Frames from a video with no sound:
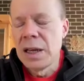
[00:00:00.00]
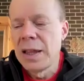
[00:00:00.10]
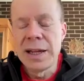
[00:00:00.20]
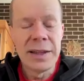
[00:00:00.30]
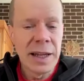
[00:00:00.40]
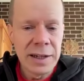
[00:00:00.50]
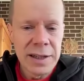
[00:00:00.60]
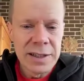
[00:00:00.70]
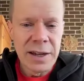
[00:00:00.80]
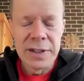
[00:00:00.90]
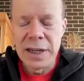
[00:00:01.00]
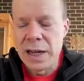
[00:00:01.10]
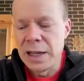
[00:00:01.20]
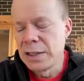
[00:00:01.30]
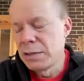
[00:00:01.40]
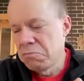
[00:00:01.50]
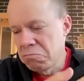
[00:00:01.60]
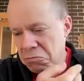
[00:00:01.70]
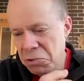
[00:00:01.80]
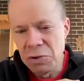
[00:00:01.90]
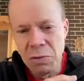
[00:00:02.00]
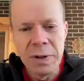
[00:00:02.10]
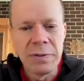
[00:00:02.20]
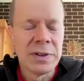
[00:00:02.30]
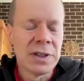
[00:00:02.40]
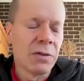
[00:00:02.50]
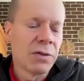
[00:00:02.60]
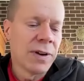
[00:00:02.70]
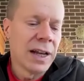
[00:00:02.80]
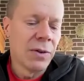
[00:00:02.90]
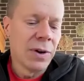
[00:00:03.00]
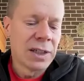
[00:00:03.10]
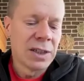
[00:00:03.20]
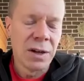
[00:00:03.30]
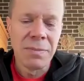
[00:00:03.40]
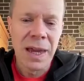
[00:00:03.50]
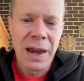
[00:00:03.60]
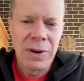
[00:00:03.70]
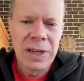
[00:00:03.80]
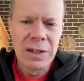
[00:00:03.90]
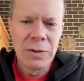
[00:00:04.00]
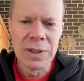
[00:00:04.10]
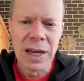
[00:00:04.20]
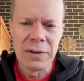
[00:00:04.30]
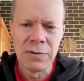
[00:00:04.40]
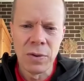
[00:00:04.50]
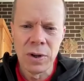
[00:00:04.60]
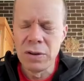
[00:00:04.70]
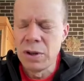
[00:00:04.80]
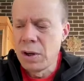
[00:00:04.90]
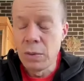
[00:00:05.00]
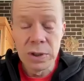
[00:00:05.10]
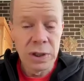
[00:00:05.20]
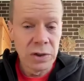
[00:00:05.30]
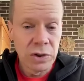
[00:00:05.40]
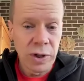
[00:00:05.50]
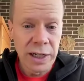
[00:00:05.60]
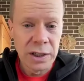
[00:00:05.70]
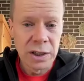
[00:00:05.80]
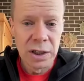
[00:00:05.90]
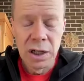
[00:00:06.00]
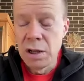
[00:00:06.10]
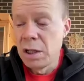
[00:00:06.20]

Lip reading: And then at the end of the 7 days, you do a bit of a self-evaluation. So how easy was that for you? Was it a stretch?